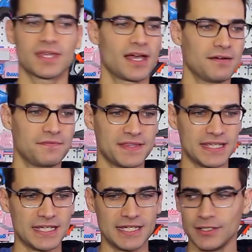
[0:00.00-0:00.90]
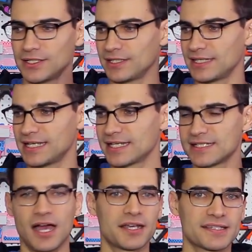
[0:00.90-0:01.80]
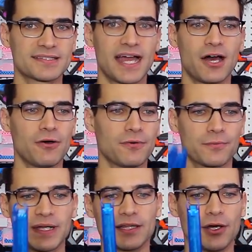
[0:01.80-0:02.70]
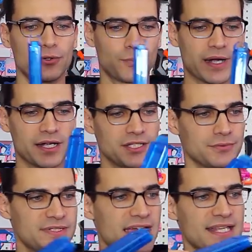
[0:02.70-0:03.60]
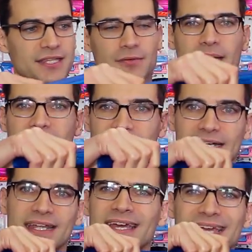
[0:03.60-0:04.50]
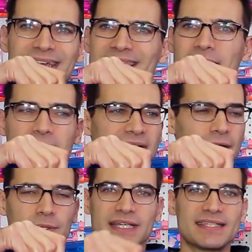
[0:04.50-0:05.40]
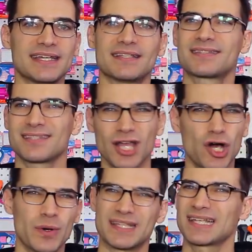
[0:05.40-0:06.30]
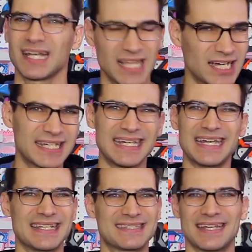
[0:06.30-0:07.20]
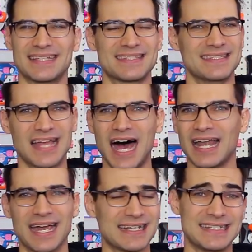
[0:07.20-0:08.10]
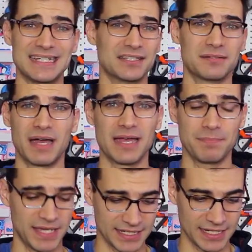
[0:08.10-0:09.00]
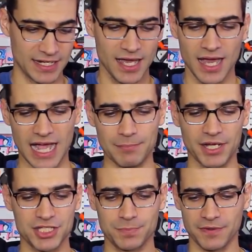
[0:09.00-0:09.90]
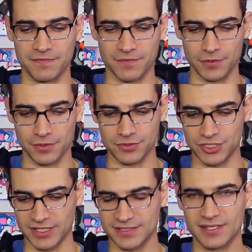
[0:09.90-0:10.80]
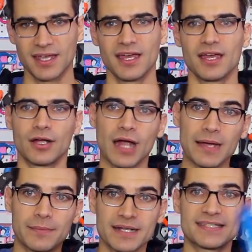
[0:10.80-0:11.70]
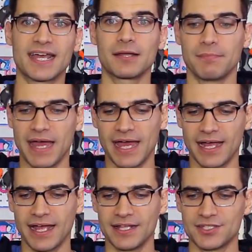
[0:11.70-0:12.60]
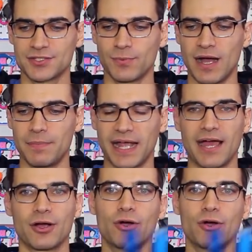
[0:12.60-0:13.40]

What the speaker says: of the Katana style reload where you take the other mag and hit the mag release. It's slow, it's clunky, it's not ideal in my opinion. I much prefer just grabbing my second mag and swapping out